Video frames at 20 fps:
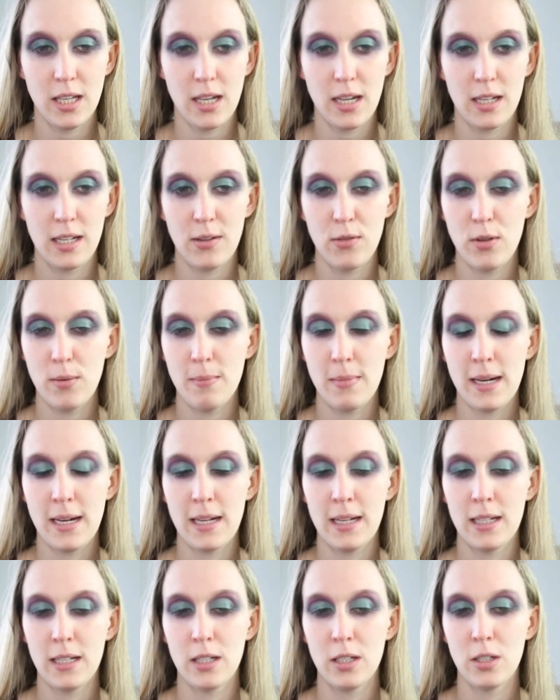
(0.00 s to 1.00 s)
I give you
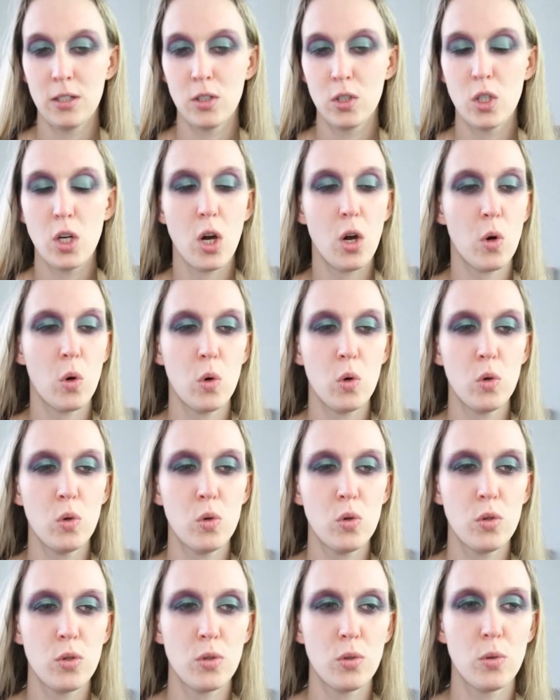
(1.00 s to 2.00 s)
my
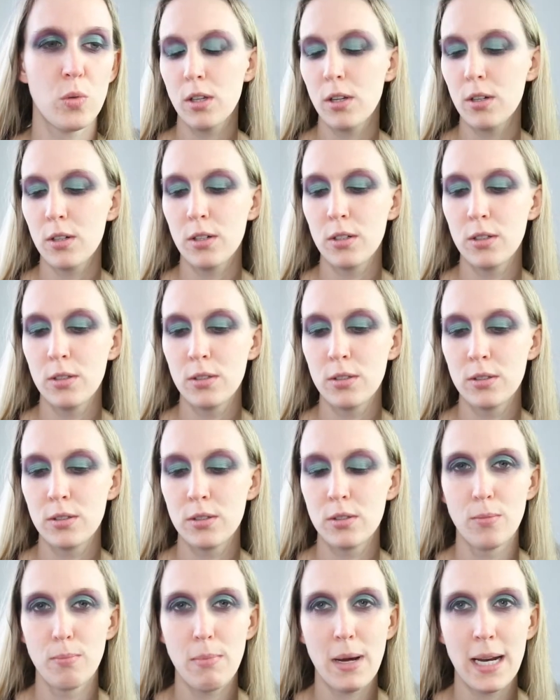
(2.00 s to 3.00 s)
gold, clothes,
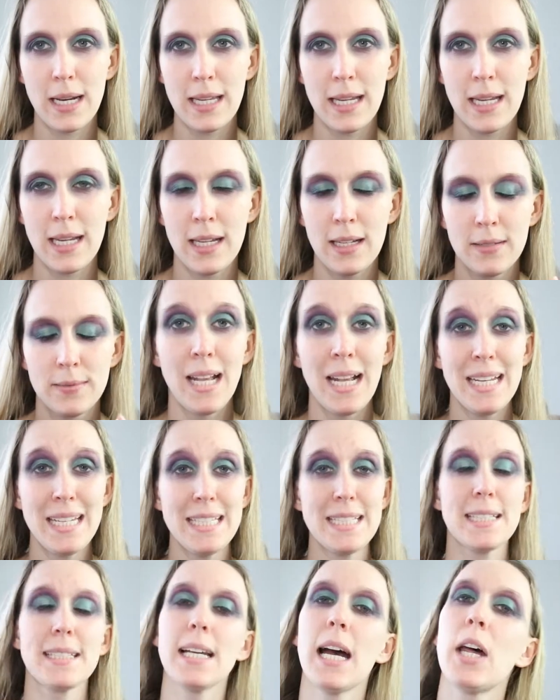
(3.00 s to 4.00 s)
money." And he
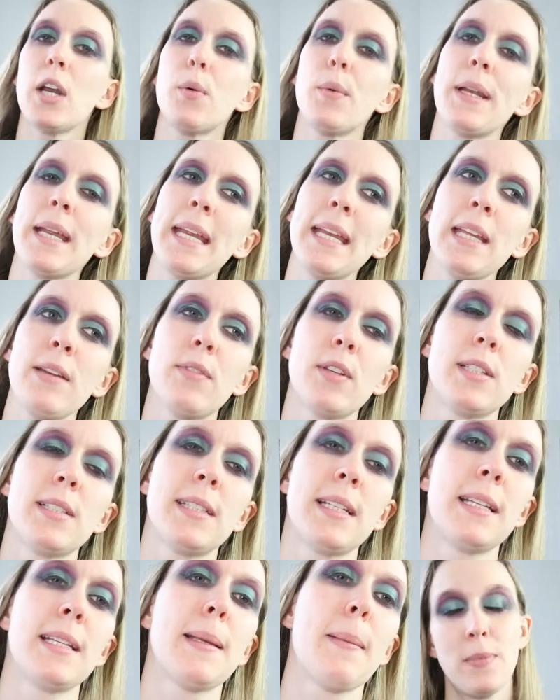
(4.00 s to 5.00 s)
says, "I don't want any of those
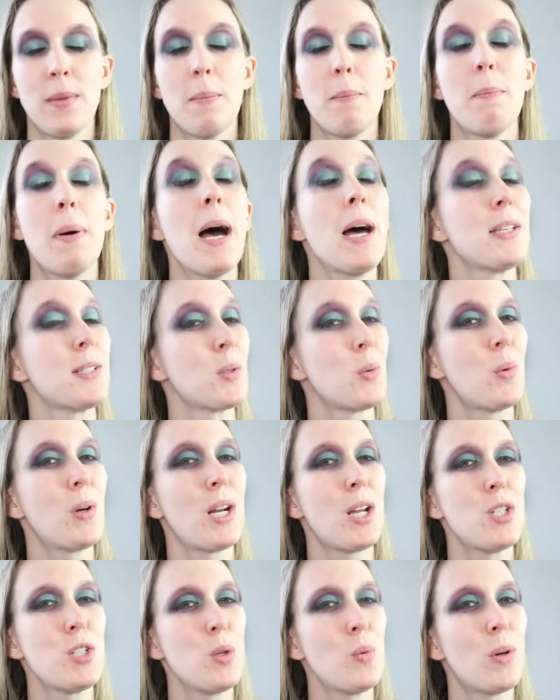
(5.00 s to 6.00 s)
things. But what
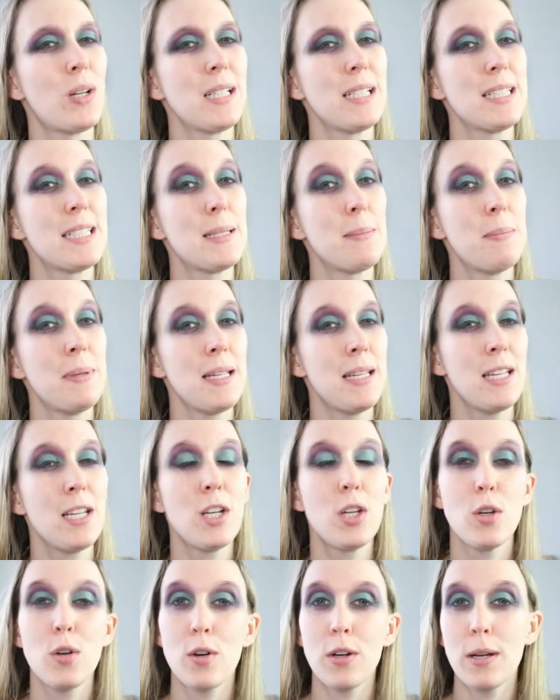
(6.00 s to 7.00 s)
I do want is to be
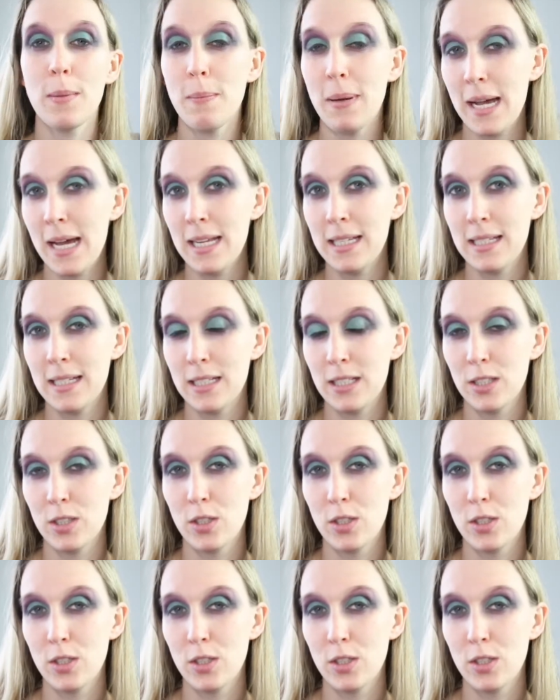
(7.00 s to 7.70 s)
your companion.